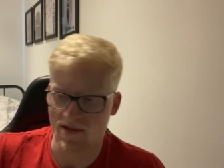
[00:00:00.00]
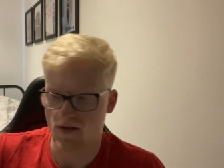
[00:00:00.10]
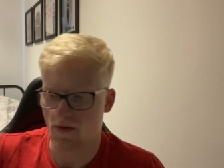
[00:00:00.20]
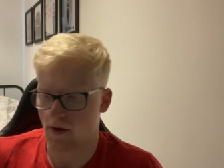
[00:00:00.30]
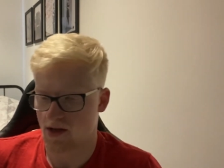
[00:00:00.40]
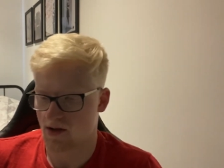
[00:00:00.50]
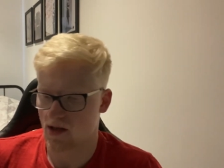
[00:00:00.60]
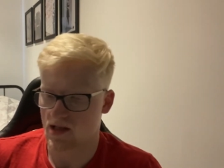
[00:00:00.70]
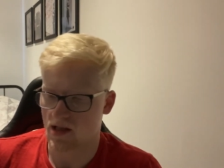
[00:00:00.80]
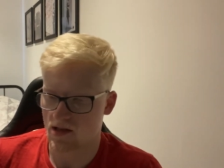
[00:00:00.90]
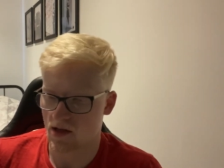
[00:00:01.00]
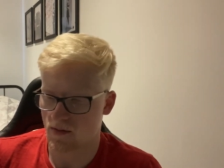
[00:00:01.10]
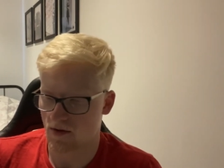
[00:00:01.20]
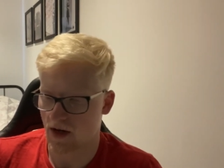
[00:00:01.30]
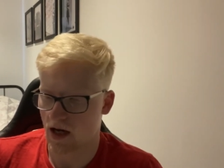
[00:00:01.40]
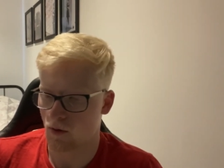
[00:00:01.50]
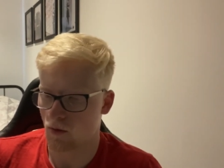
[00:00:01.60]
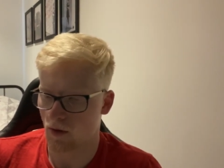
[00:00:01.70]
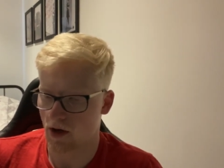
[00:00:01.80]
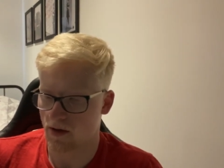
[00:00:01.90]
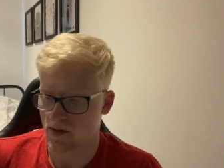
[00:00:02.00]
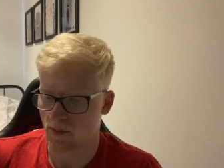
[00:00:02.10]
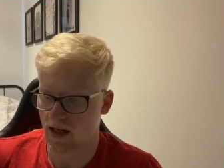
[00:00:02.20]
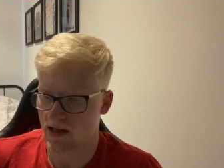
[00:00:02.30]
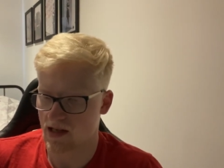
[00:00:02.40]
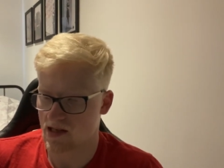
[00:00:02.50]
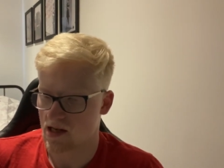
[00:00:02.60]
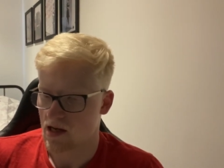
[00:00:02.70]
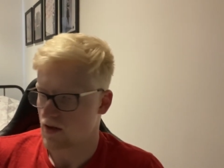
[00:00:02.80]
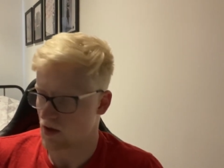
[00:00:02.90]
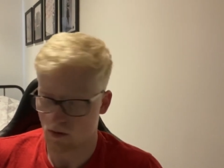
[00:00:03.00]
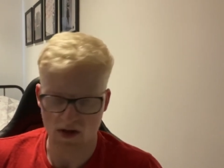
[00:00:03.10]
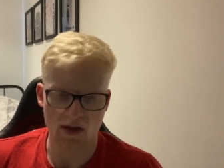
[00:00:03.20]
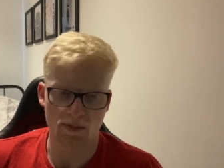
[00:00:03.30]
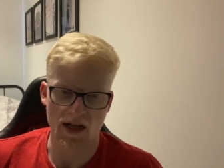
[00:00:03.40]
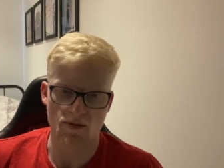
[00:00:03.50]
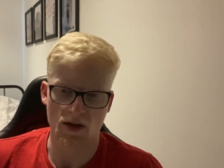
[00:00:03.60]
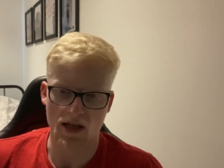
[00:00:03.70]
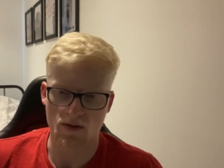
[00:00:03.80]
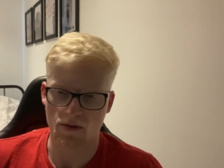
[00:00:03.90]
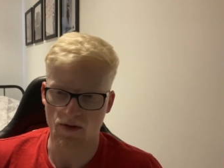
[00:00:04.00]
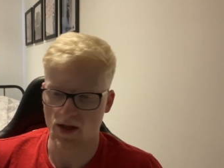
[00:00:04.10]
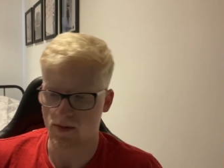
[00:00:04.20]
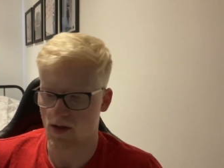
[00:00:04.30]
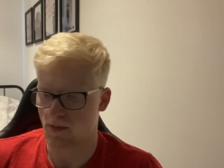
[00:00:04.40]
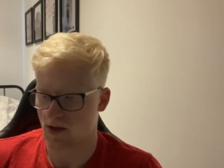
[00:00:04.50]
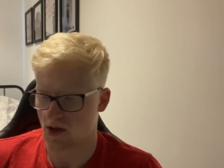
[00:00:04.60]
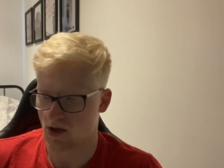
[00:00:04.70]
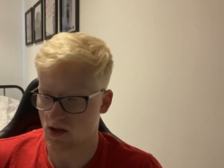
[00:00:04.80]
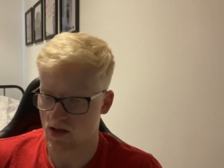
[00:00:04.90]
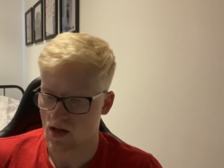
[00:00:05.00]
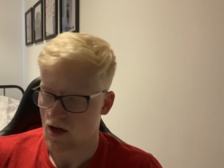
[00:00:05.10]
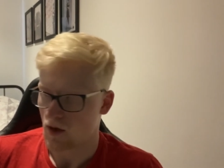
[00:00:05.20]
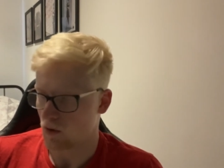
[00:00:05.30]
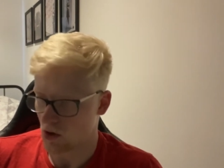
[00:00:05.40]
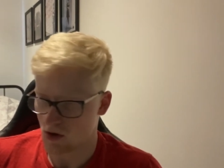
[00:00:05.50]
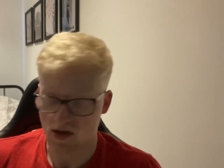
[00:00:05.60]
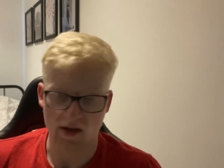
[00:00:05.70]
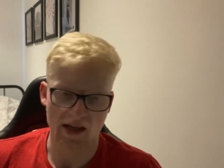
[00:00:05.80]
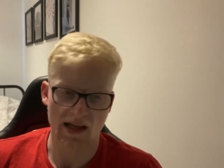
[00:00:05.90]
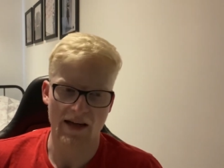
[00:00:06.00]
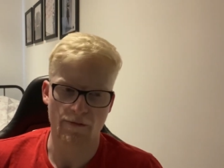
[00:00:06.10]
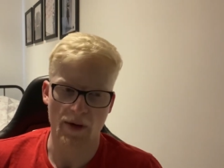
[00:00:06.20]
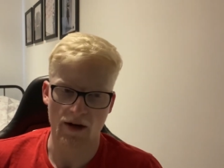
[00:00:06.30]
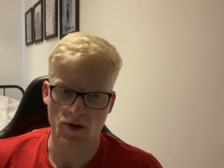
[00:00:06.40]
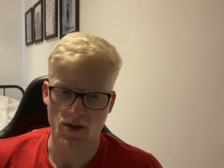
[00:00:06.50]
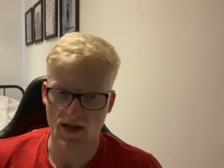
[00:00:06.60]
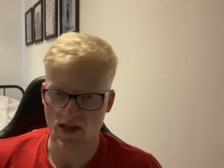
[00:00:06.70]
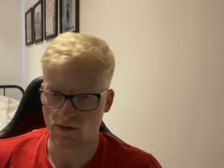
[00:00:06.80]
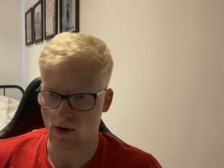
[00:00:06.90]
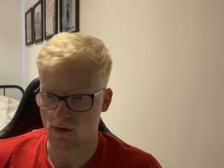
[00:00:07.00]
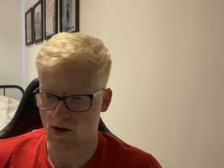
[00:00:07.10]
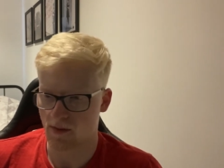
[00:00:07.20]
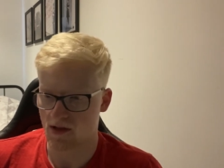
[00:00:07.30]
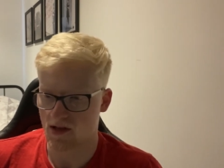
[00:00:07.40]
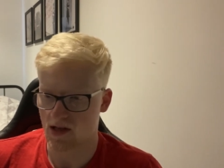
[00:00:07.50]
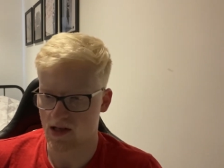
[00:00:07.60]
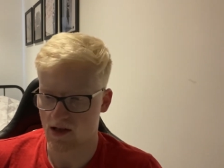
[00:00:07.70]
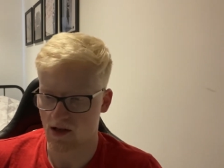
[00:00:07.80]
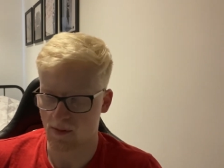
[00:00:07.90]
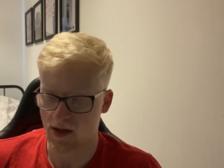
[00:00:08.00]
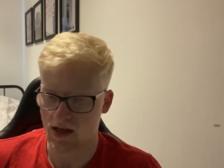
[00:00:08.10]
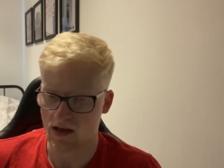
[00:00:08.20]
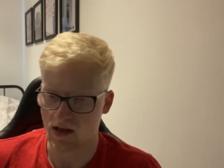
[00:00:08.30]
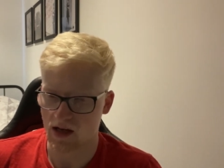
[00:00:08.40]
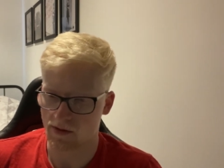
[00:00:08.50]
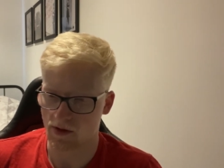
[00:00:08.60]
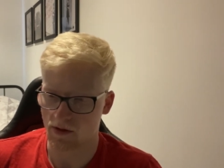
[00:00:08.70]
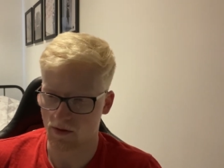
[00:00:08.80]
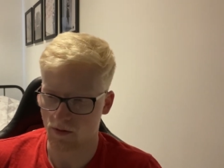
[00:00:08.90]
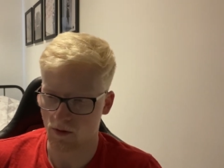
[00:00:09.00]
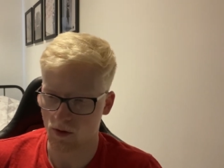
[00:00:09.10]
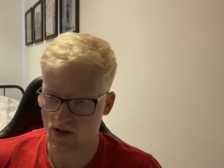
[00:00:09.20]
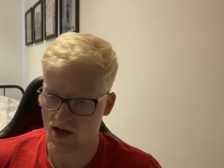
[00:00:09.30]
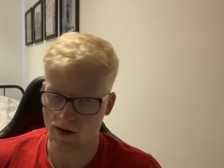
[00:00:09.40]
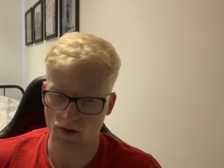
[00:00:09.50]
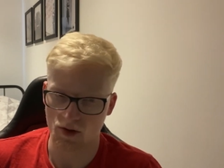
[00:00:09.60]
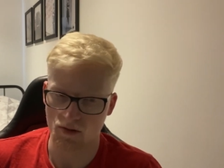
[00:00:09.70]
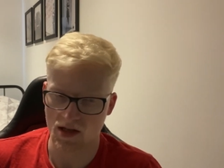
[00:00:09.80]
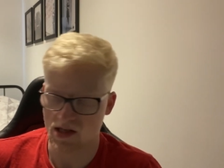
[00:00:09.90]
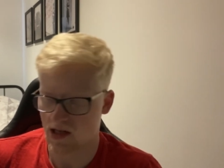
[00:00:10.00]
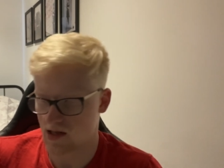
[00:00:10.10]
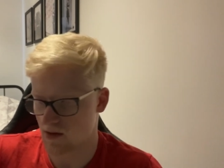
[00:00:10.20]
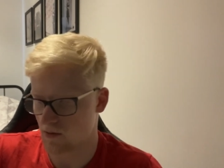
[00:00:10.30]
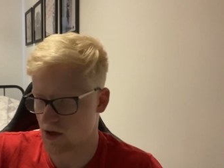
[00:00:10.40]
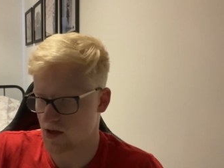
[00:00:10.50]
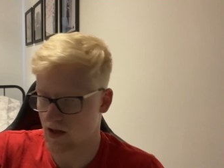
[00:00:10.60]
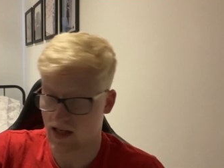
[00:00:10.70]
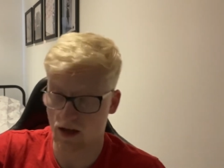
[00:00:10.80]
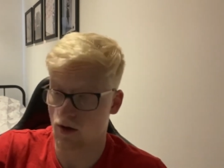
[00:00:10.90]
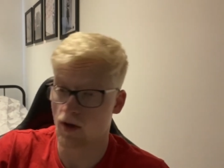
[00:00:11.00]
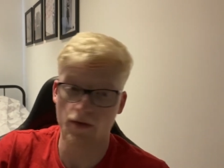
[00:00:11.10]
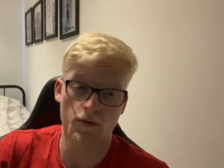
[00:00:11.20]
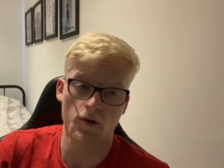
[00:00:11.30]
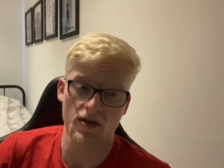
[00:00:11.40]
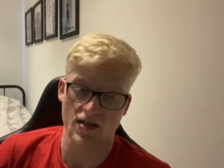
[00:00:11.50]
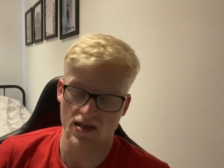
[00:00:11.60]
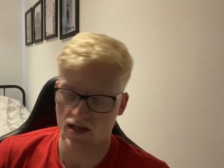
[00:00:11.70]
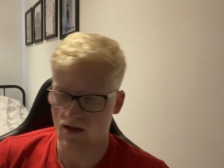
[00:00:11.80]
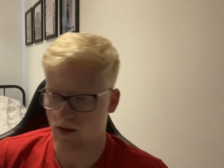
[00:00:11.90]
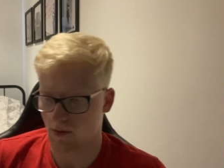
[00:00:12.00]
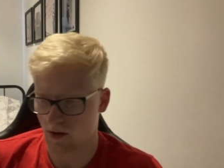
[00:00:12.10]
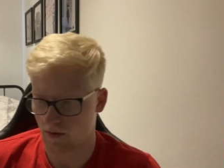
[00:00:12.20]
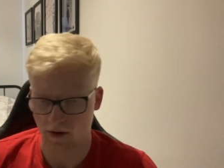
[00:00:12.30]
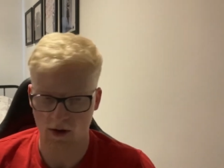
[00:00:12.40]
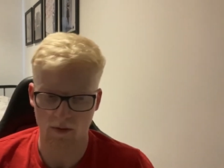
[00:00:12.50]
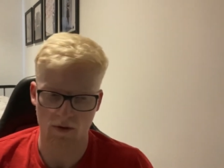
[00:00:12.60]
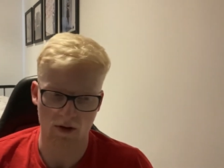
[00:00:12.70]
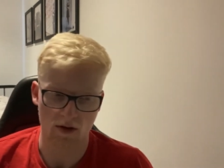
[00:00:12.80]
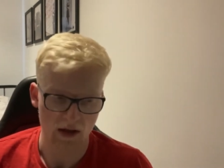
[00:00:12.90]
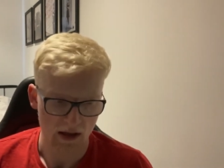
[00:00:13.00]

It's very exciting in terms of how we're going to play this. Those are the players we're linked with in terms of the positions. We're not signing a left back, which means Terrell Thomas is going to be the cover for Tayo Edun this season, which I cannot wait for. As I said, I'm not very confident